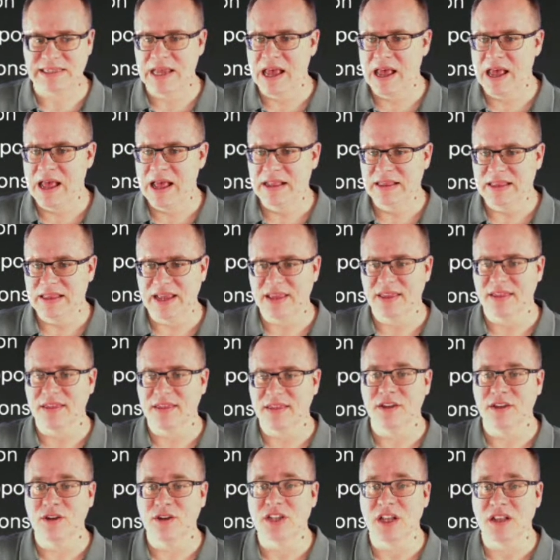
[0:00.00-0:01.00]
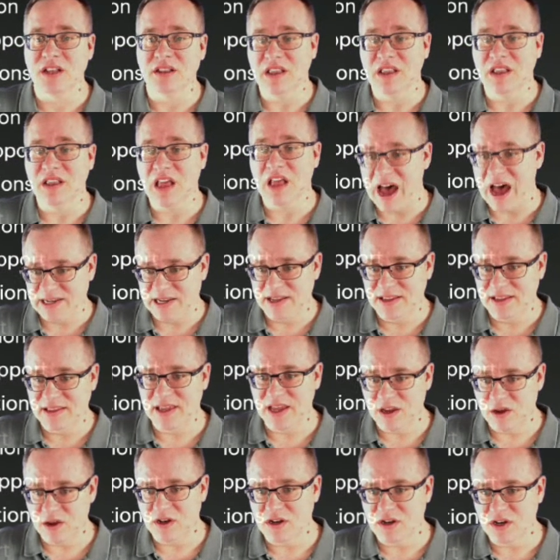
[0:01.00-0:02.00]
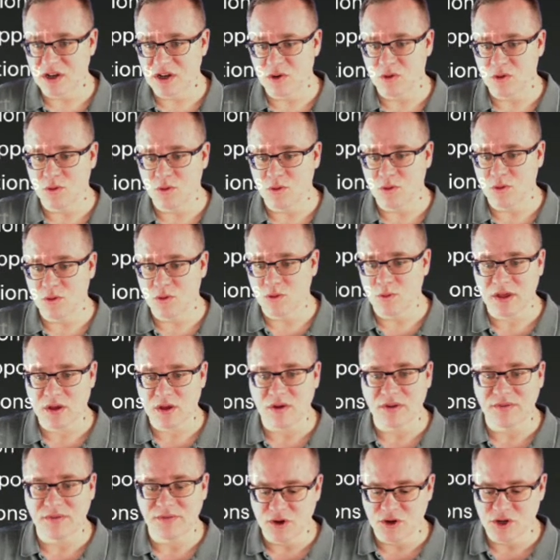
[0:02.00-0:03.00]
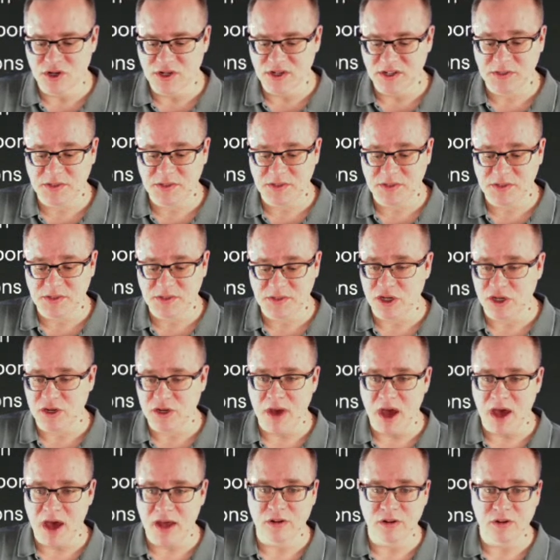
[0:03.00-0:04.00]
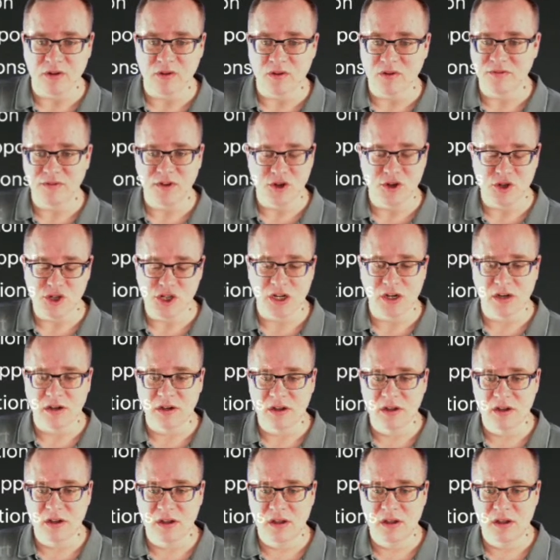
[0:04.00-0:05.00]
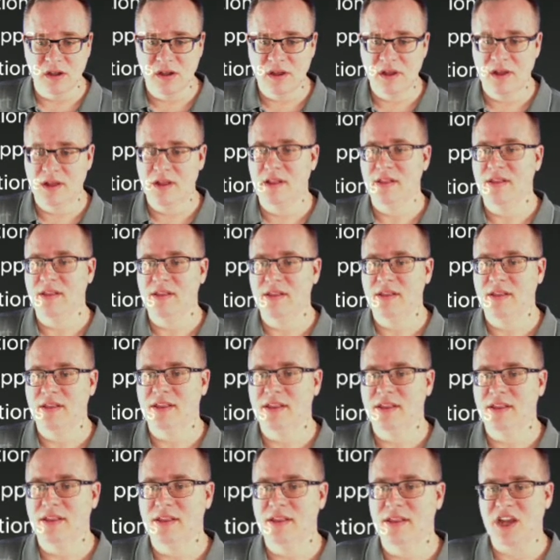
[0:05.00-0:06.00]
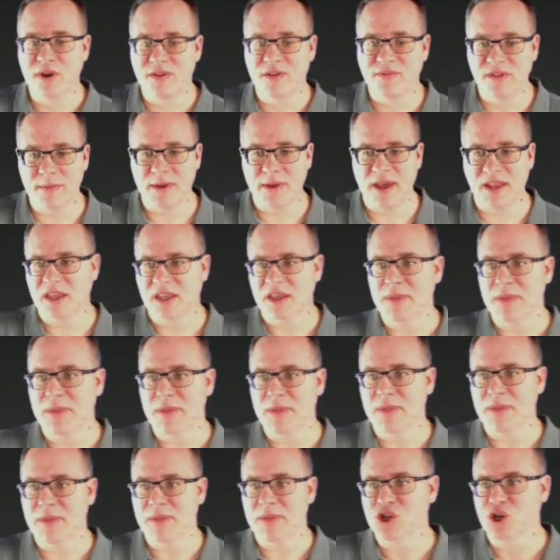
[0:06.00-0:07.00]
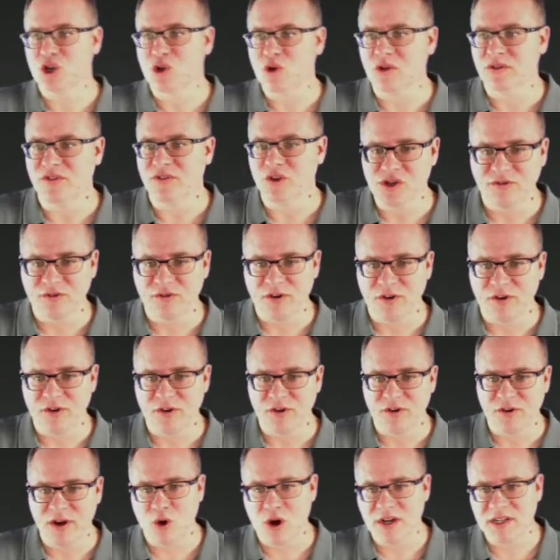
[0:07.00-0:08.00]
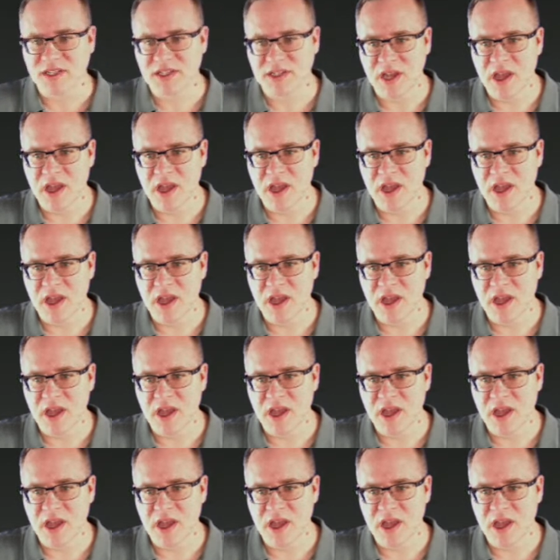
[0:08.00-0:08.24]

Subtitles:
Like, there's a lot that you can do with ColdFusion, especially modern ColdFusion. Let's talk briefly about the major ColdFusion frameworks.